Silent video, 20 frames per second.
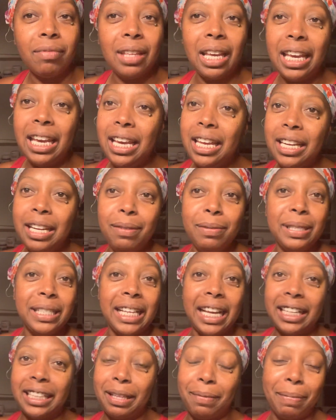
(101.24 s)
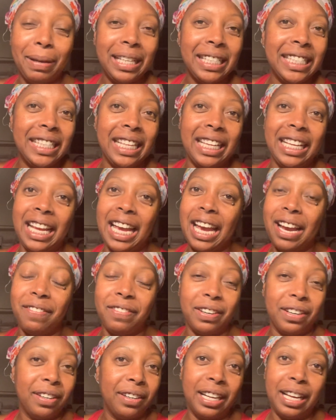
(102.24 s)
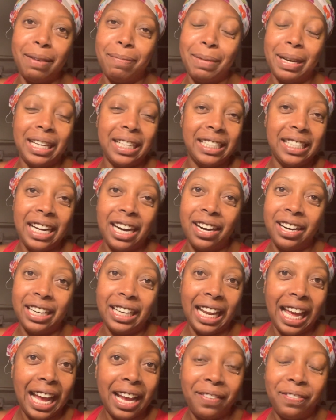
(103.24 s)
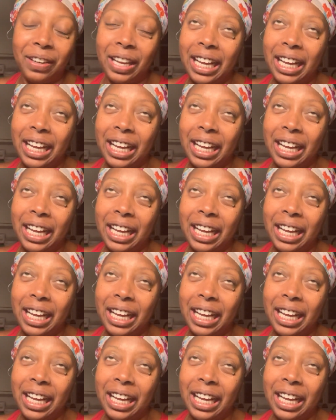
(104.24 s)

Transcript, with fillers: and it was like the best thing ever in my entire life.